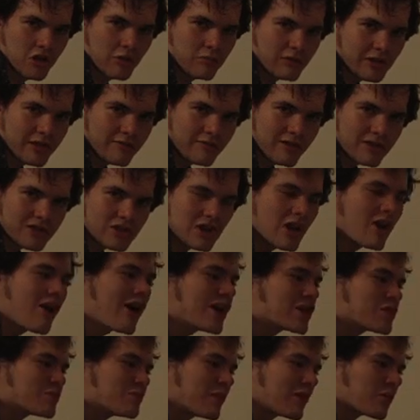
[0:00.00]
You believe this?
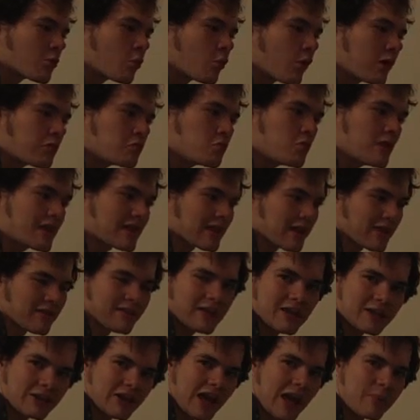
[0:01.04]
I spent 1
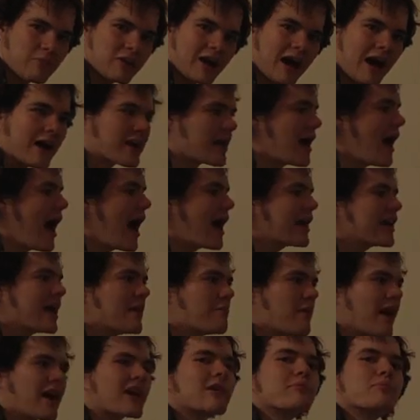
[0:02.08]
weekend in Cape Cod. I
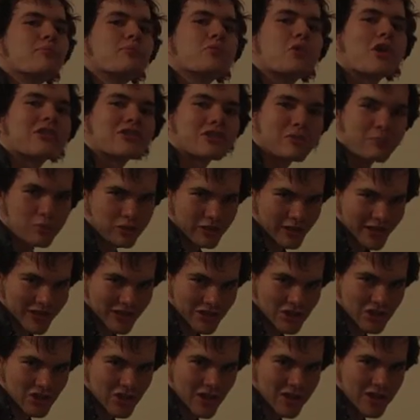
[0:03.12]
came back and bought the
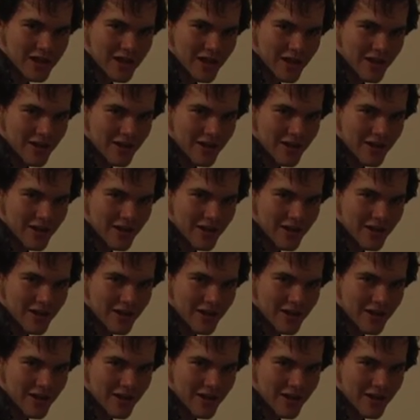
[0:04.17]
place.